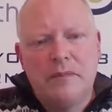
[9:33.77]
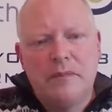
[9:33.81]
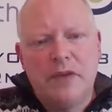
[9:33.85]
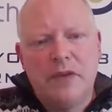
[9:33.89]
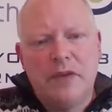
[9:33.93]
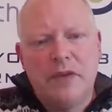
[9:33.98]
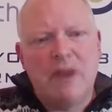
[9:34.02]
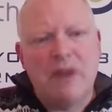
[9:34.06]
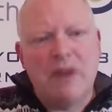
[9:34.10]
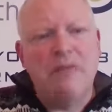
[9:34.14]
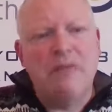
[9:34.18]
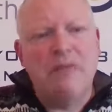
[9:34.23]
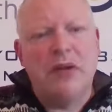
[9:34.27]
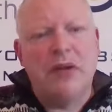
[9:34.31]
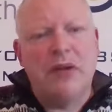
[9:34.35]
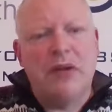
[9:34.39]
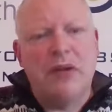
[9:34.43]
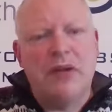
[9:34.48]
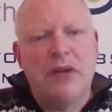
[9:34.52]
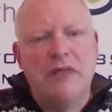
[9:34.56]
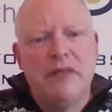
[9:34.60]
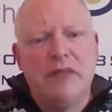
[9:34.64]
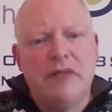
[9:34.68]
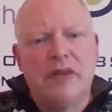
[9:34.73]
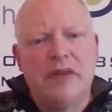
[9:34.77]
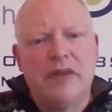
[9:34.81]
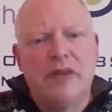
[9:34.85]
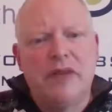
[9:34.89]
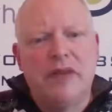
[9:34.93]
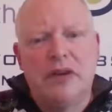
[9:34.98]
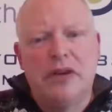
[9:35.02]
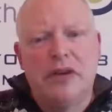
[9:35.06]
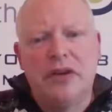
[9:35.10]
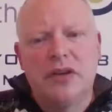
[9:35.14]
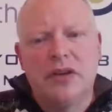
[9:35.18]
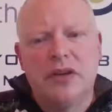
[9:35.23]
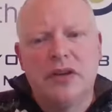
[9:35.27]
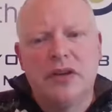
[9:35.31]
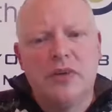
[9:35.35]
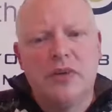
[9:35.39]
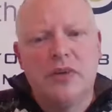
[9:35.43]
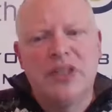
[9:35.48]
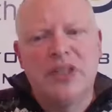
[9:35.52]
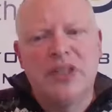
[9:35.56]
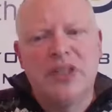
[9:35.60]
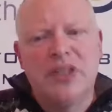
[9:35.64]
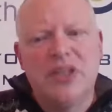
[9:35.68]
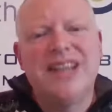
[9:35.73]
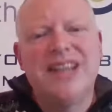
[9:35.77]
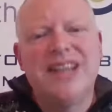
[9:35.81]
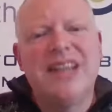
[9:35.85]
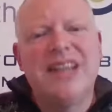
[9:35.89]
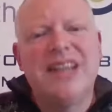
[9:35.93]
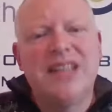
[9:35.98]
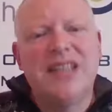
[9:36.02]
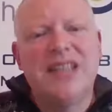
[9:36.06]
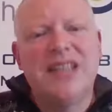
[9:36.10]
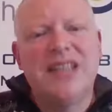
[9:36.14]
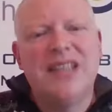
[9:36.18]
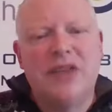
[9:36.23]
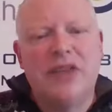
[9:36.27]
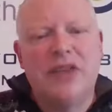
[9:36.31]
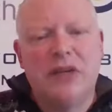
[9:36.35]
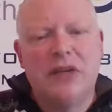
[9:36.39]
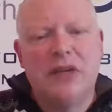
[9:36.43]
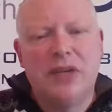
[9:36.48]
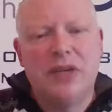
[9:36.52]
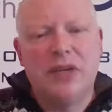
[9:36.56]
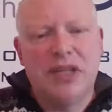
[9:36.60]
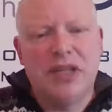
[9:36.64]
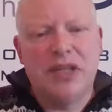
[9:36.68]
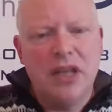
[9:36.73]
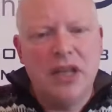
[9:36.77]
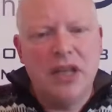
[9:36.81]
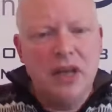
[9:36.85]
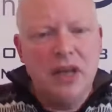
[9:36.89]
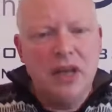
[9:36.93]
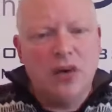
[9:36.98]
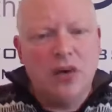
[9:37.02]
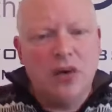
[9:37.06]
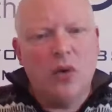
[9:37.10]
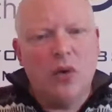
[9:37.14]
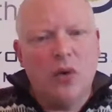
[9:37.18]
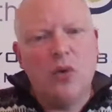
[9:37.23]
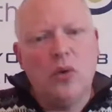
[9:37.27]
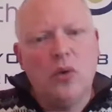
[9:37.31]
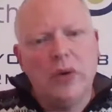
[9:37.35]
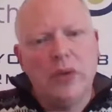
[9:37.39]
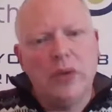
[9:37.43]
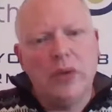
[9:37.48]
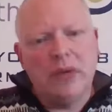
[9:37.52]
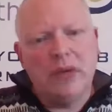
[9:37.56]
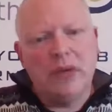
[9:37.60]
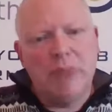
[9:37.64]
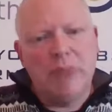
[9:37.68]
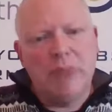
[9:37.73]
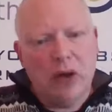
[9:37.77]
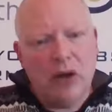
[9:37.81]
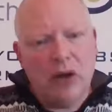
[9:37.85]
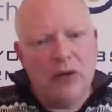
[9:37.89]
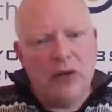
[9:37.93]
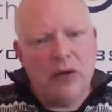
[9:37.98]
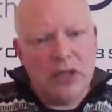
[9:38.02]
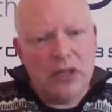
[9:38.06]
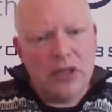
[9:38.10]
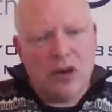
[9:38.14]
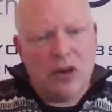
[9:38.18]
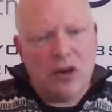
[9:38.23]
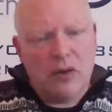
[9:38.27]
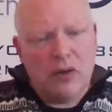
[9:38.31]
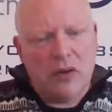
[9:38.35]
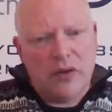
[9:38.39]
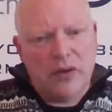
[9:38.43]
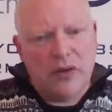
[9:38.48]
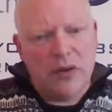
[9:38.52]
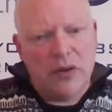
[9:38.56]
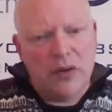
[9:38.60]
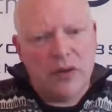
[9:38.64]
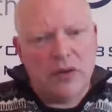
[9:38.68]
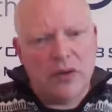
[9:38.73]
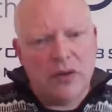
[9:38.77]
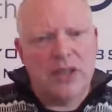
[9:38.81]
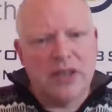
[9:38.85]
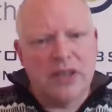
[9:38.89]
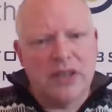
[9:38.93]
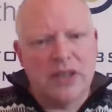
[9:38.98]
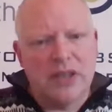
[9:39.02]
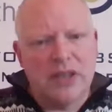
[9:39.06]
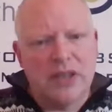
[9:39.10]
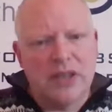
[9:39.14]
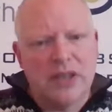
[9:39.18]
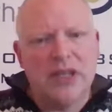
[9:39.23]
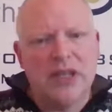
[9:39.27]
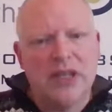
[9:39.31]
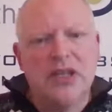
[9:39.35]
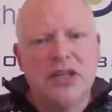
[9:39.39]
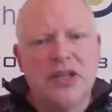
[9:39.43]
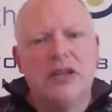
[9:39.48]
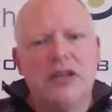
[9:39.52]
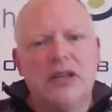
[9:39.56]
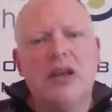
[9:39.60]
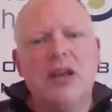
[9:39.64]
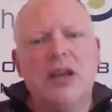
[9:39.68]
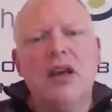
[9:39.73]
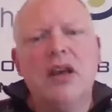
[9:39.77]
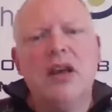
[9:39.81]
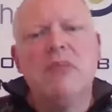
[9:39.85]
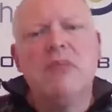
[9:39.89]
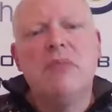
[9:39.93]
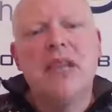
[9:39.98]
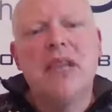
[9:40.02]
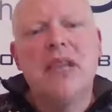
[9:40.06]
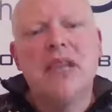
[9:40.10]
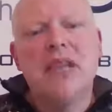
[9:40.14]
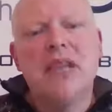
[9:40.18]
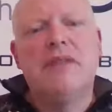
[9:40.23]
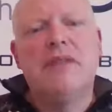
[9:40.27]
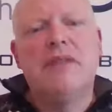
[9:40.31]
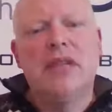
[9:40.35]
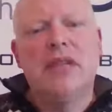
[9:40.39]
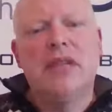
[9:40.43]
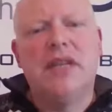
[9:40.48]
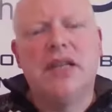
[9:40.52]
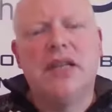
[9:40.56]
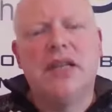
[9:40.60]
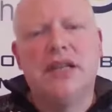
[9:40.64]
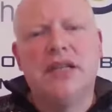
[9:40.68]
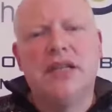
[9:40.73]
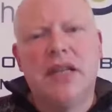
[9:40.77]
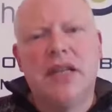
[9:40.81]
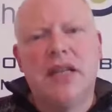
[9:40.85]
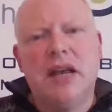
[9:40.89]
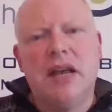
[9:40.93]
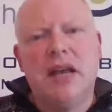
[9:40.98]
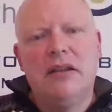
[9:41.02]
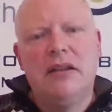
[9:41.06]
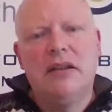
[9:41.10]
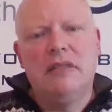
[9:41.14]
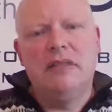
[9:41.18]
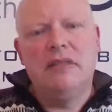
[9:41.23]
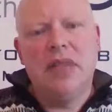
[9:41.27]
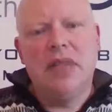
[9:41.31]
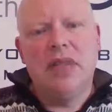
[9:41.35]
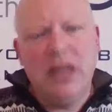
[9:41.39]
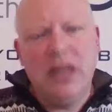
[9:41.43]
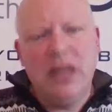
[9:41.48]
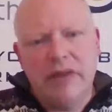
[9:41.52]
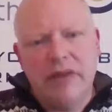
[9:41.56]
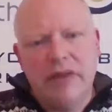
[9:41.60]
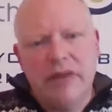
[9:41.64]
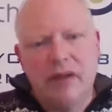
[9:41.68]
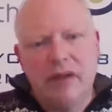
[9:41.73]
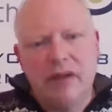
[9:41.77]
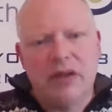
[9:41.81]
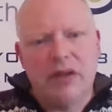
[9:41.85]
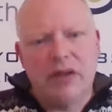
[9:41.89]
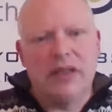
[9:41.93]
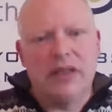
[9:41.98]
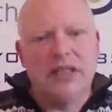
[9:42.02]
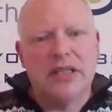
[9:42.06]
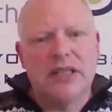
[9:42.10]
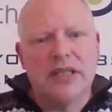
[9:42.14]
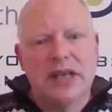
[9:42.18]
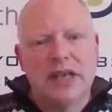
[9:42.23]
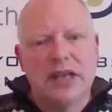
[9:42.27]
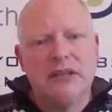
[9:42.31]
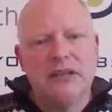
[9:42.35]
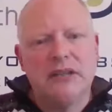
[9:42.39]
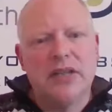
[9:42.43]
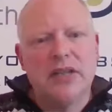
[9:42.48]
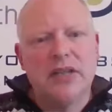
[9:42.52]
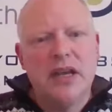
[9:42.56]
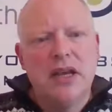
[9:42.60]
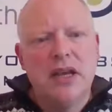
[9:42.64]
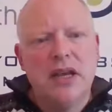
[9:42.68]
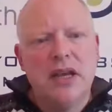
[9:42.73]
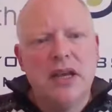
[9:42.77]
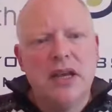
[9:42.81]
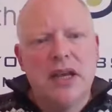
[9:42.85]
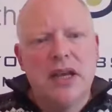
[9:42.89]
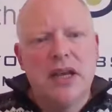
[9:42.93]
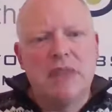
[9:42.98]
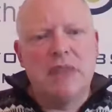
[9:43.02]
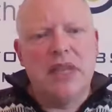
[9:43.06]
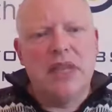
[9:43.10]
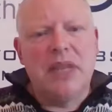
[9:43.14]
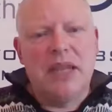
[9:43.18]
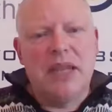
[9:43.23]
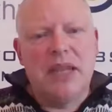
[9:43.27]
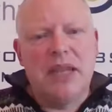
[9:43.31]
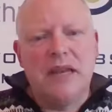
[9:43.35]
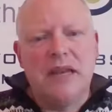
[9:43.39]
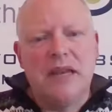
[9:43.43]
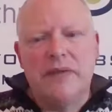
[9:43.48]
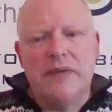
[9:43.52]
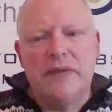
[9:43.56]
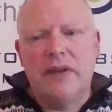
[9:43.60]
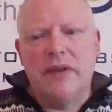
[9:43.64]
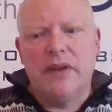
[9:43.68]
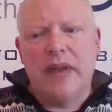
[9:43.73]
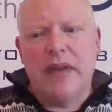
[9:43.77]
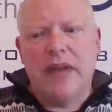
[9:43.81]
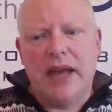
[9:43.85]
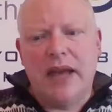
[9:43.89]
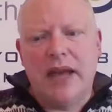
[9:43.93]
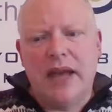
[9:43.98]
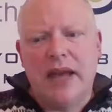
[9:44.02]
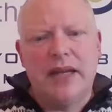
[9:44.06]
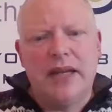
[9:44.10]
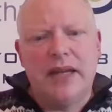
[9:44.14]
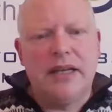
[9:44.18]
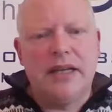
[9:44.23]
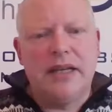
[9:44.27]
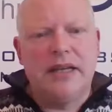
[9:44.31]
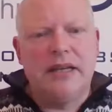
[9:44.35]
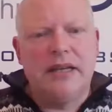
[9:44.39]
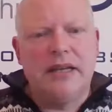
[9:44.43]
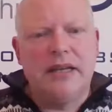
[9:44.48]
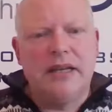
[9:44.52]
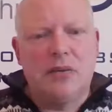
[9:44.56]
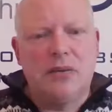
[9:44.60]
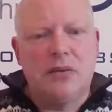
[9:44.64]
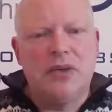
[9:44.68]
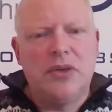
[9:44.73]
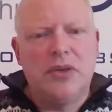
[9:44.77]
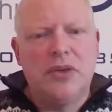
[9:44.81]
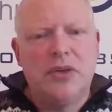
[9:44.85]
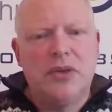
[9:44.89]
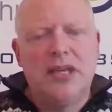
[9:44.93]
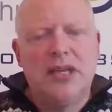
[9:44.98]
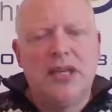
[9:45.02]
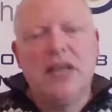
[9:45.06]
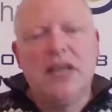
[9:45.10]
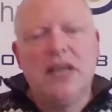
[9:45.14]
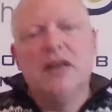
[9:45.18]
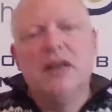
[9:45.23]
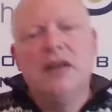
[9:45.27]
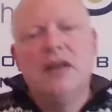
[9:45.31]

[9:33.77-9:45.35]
You haven't built an infrastructure which is net centric, which is all the components of the organization believe in the internet, believe in online sales, and believe that that is an opportunity.